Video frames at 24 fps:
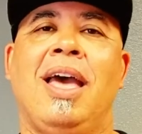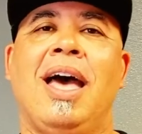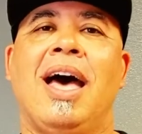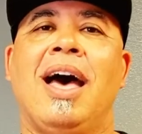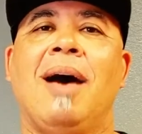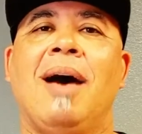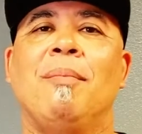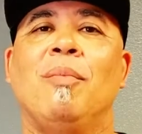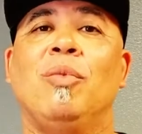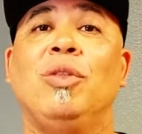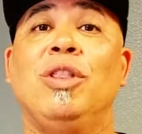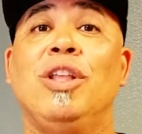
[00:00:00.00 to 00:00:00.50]

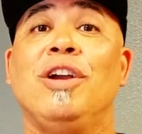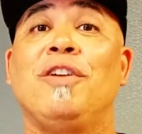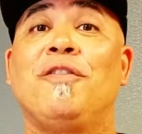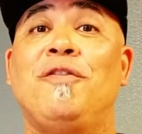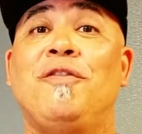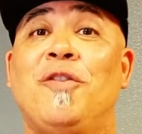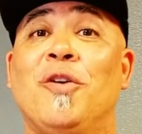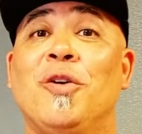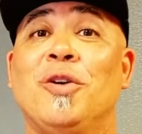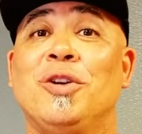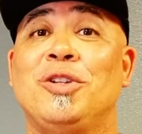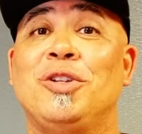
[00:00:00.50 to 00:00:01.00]
Um, look
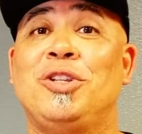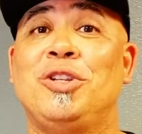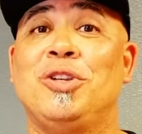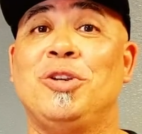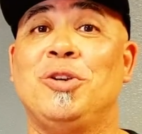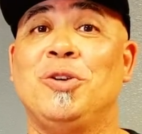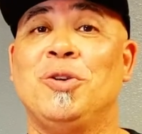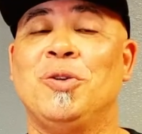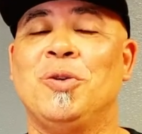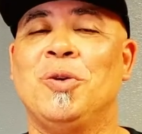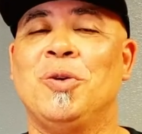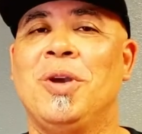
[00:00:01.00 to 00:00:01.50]
forward
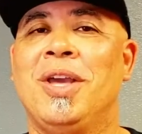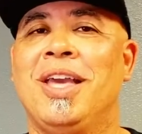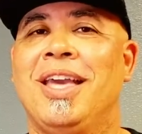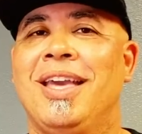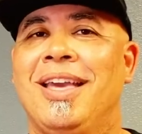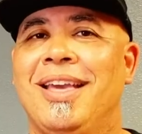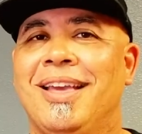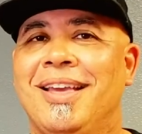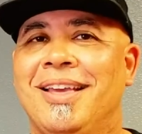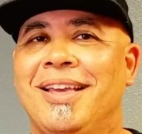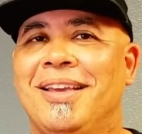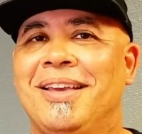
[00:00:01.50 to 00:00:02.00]
to
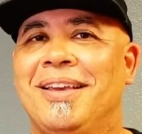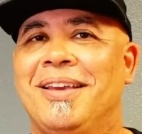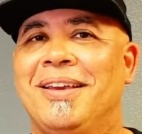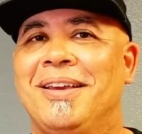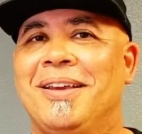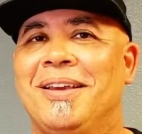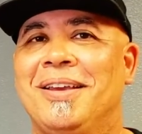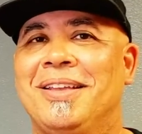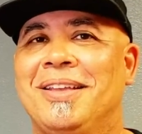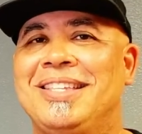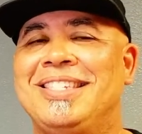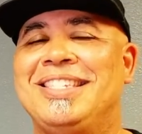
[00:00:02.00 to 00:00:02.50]

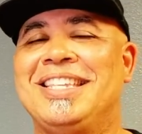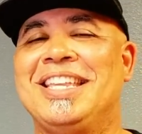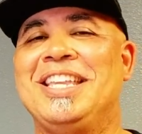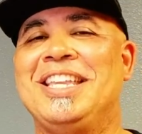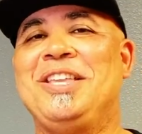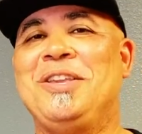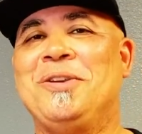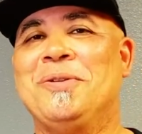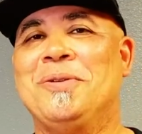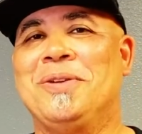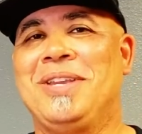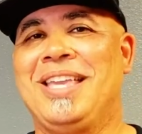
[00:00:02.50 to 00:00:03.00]

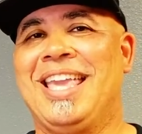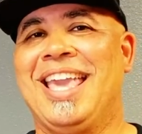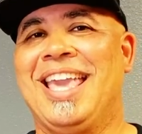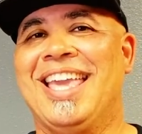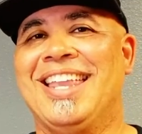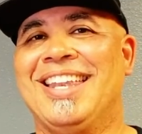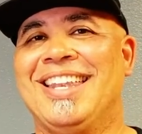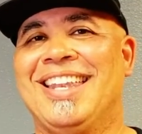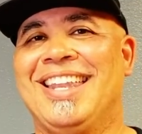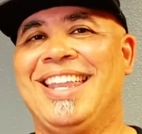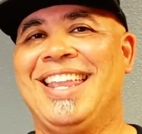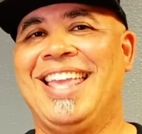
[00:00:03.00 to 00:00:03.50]
seeing you again,
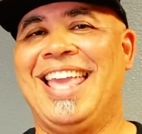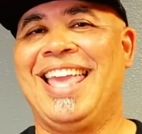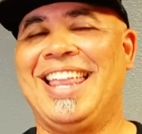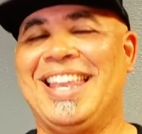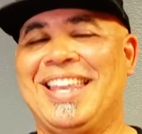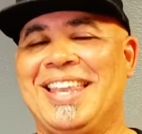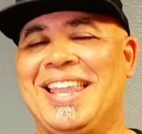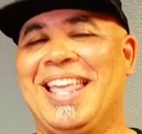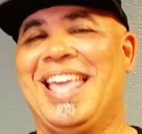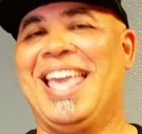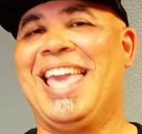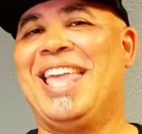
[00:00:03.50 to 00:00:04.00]

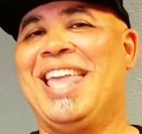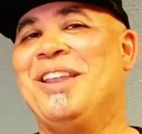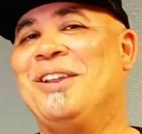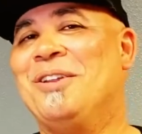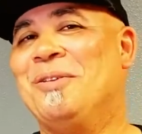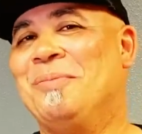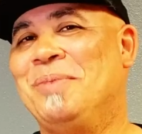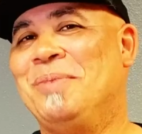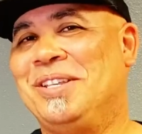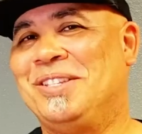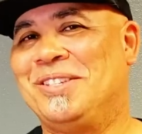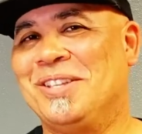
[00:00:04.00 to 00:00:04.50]
and, and
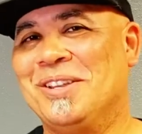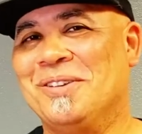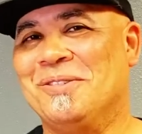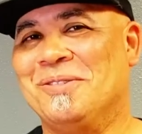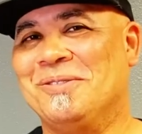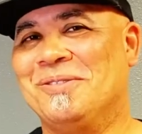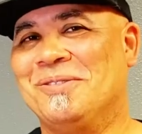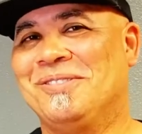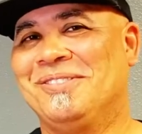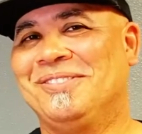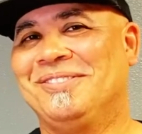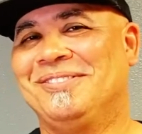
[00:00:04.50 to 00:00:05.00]
it'll be soon.
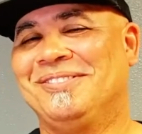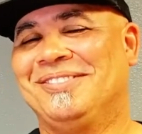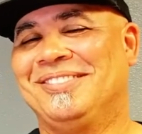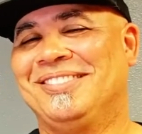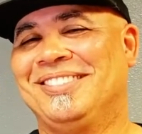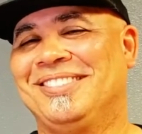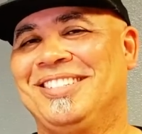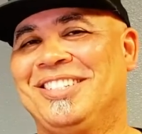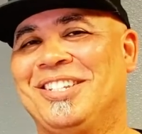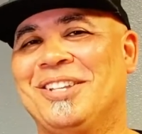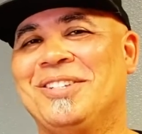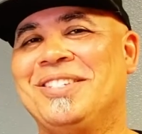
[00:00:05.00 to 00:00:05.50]

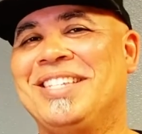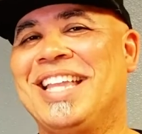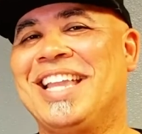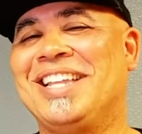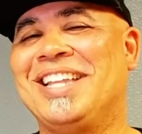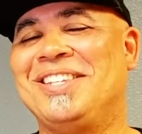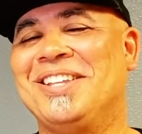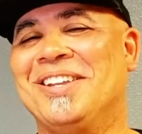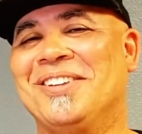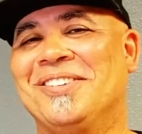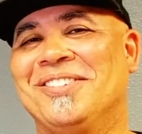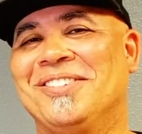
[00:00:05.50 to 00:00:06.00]
So stay
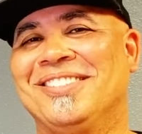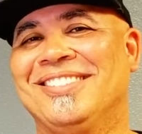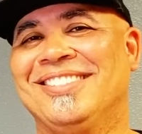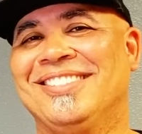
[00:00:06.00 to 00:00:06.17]
tuned.